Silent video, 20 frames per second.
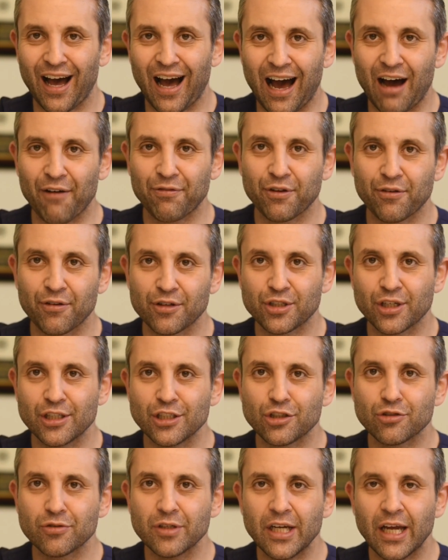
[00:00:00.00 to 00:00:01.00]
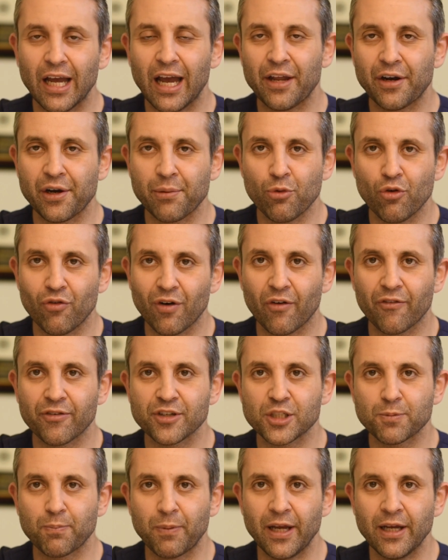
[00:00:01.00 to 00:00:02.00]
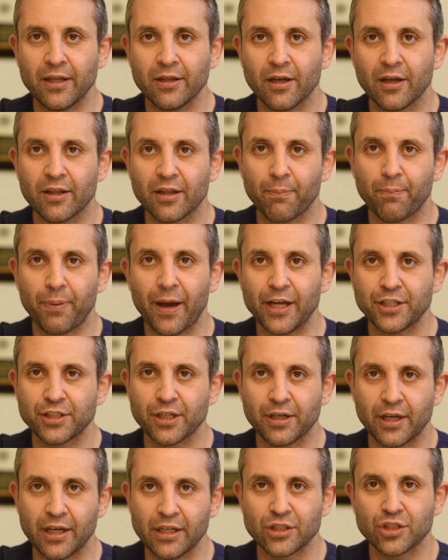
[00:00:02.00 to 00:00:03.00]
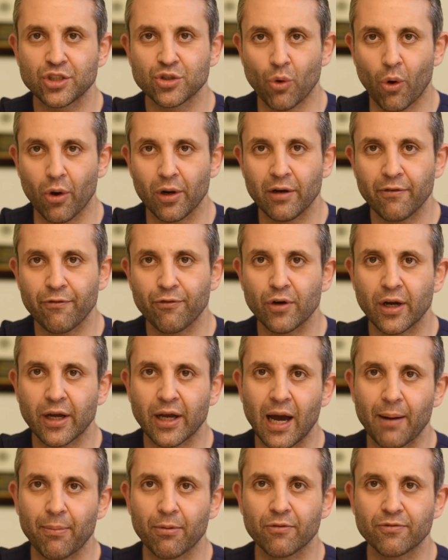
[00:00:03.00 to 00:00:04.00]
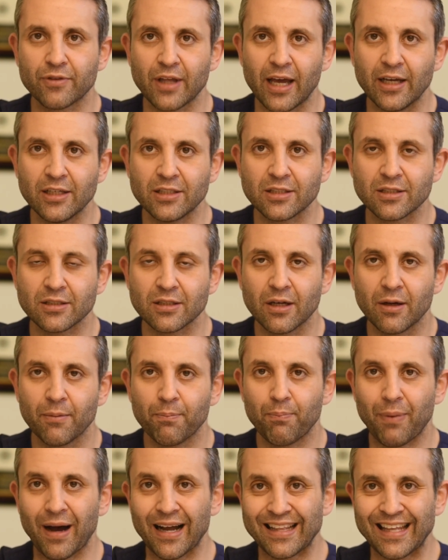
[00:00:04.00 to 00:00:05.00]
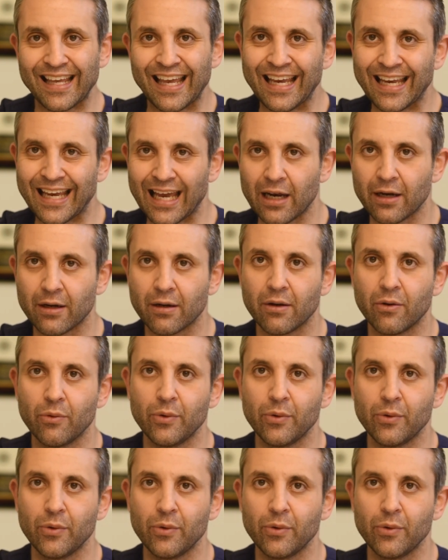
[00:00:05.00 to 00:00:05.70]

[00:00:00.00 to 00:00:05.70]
After the surgery and removal of the splint, the patient is swollen for a couple of days, but he can